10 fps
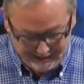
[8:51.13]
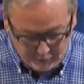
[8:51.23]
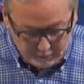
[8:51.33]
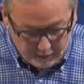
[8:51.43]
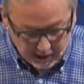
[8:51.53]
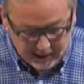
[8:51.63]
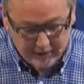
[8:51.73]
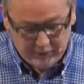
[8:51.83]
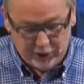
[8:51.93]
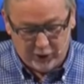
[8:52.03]
What did Paul
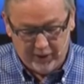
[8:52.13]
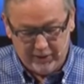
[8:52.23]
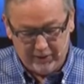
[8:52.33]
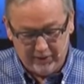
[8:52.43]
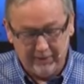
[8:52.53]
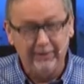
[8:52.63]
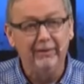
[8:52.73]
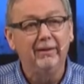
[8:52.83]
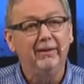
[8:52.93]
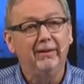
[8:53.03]
say? Rejoice
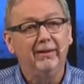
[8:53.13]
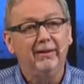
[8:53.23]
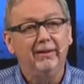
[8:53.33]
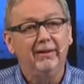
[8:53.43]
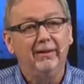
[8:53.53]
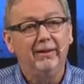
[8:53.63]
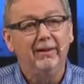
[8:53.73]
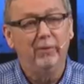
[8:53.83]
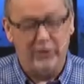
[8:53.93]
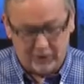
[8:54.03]

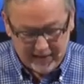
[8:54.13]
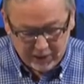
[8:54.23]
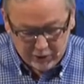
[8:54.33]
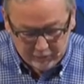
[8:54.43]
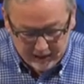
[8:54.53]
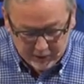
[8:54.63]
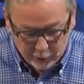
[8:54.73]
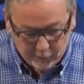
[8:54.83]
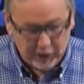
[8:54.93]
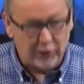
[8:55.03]
with those national fans
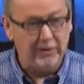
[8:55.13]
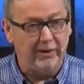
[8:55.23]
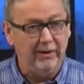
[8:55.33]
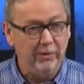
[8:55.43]
who are rejoicing.